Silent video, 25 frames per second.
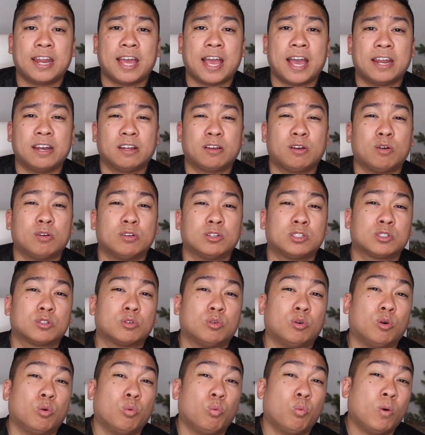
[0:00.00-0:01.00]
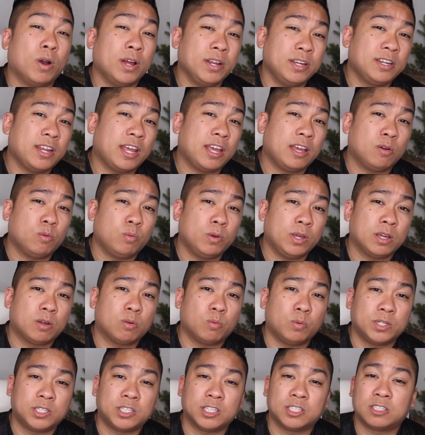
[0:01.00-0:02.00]
I had to go to school 1 day a week,
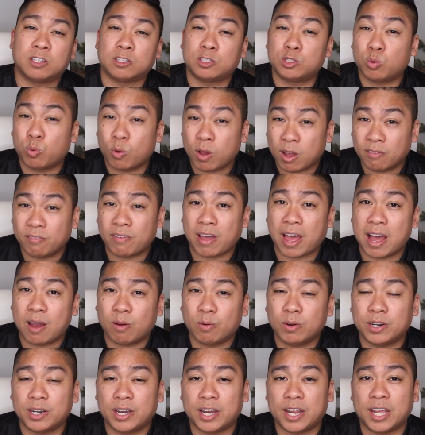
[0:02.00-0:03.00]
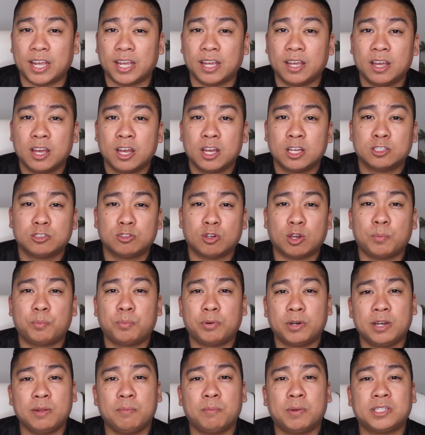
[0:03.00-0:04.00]
which is a 12-hour day. So I
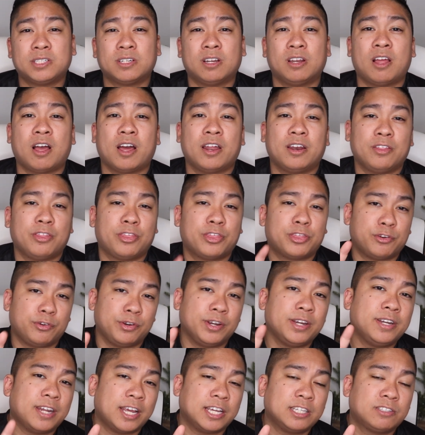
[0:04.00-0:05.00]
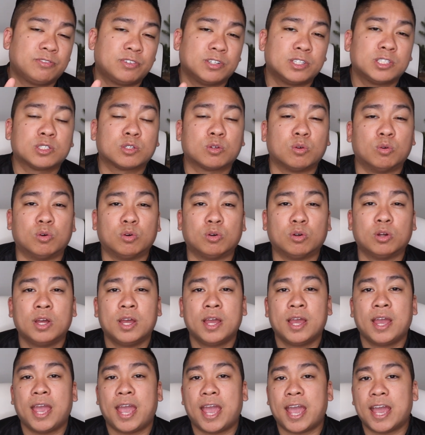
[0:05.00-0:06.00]
pretty much allotted 3 days for school,
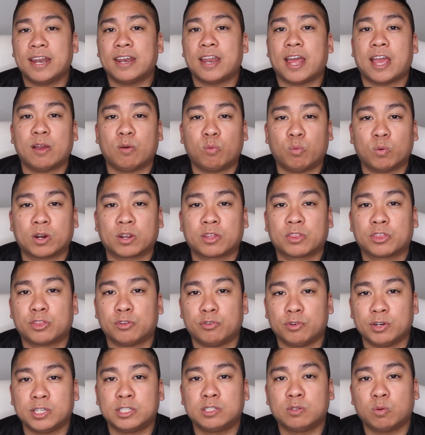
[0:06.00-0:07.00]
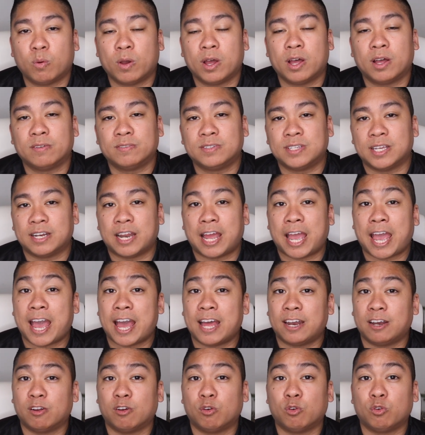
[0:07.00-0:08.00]
and I worked 3 12s, and I
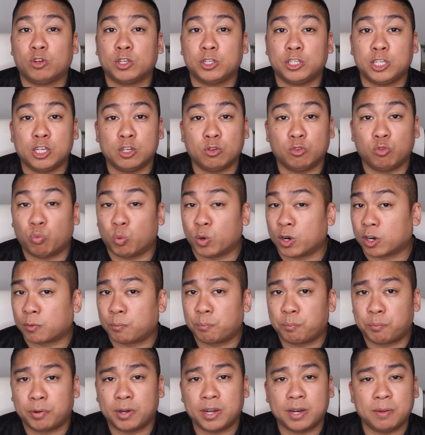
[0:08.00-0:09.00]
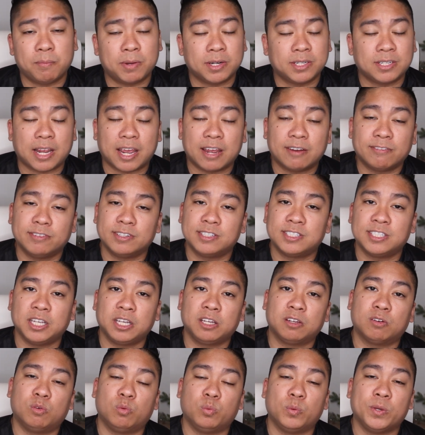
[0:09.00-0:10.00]
had to work pretty much every
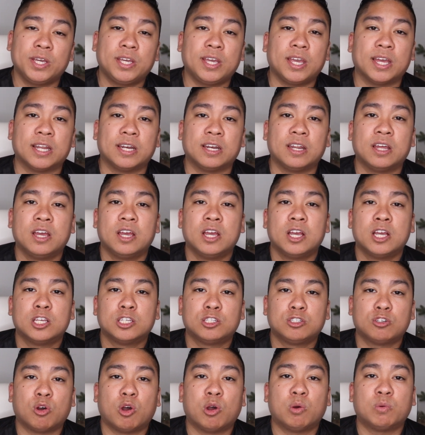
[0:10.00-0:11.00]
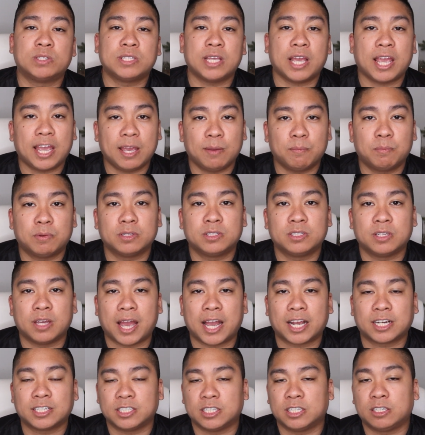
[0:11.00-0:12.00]
single weekend, so I was able to
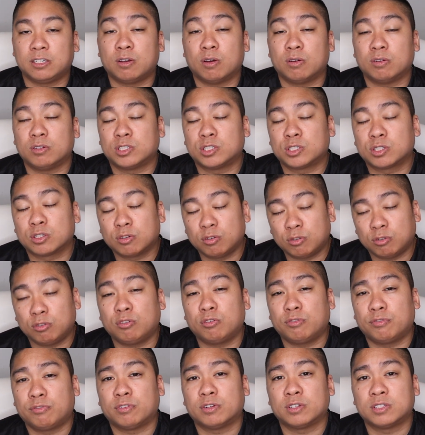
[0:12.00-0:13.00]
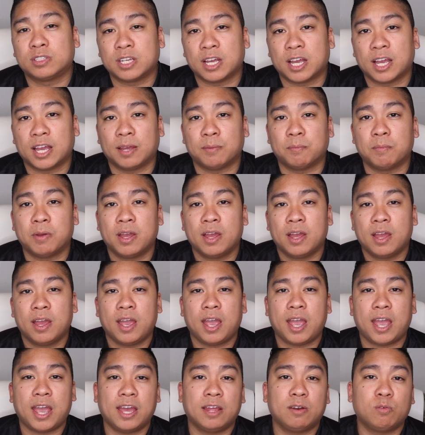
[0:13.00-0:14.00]
actually go to school full-time
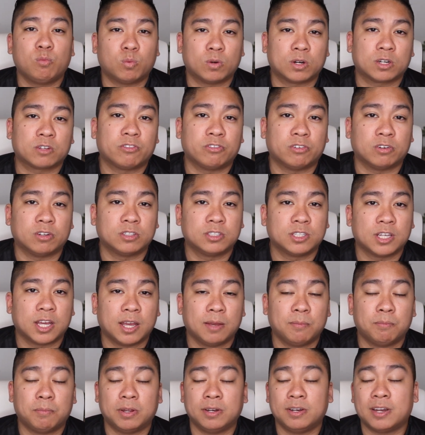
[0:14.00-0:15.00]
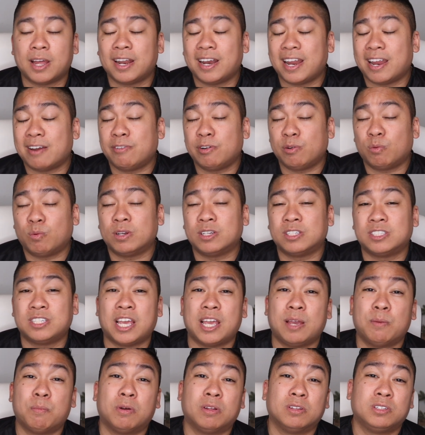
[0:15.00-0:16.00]
and work full-time. But not everyone is
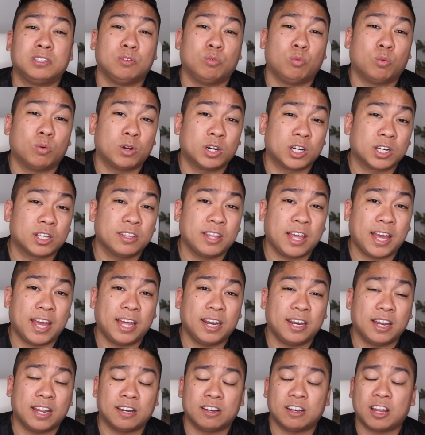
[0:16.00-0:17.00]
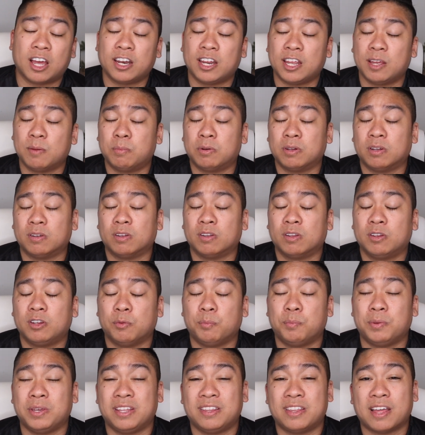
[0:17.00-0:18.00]
able to work that and not able to
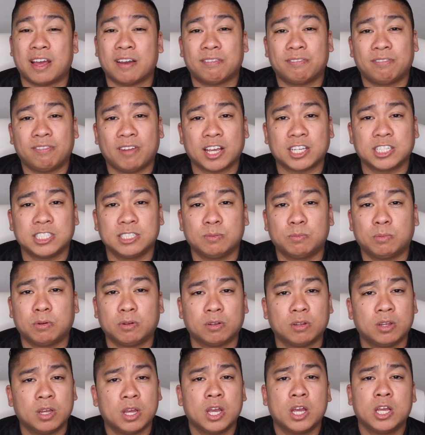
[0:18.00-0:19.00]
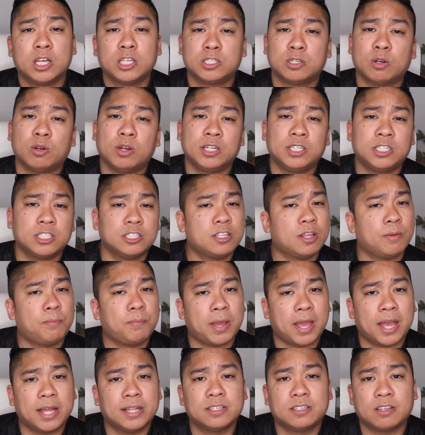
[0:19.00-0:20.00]
be that flexible, so it just
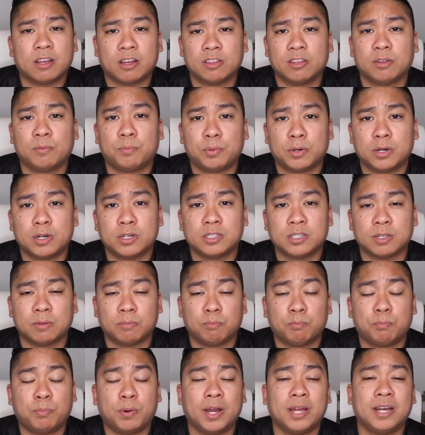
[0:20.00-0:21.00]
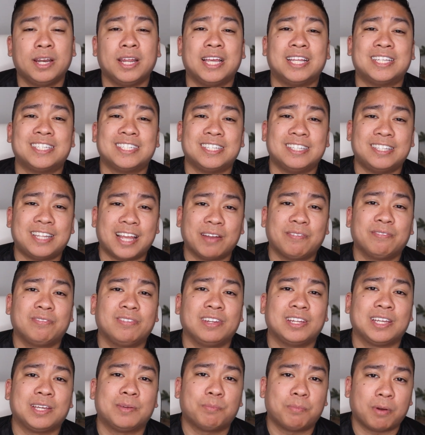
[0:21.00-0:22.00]
depends on the person, but it's
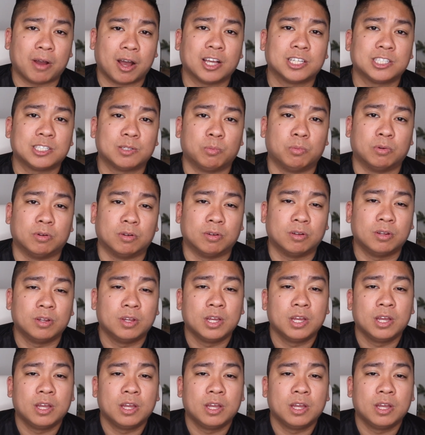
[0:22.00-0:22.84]
definitely possible.